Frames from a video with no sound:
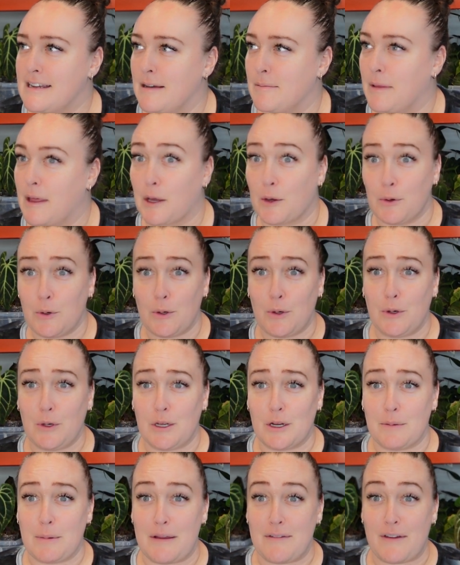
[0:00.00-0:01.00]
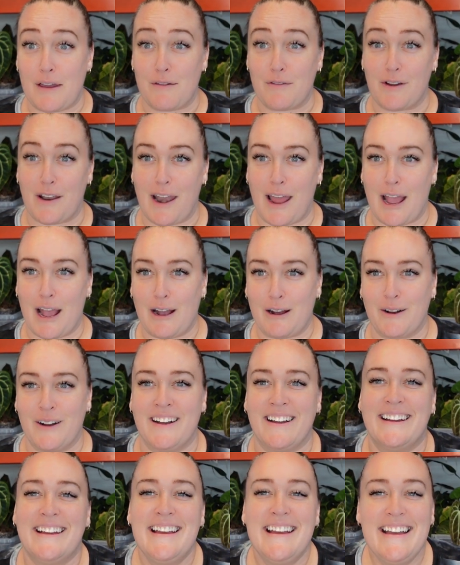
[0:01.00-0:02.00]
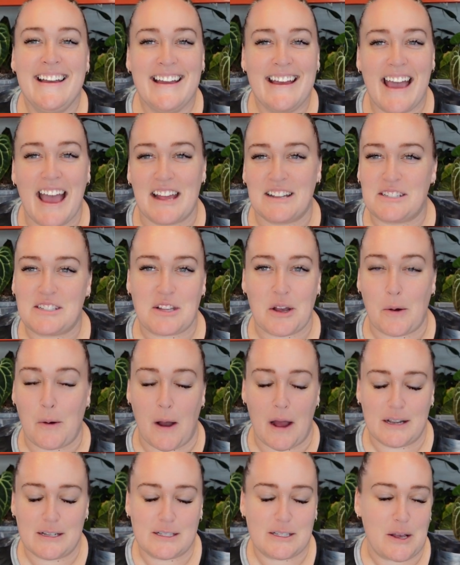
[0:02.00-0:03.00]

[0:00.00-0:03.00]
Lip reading: I'm like, ooh, you're my favorite now, and so on.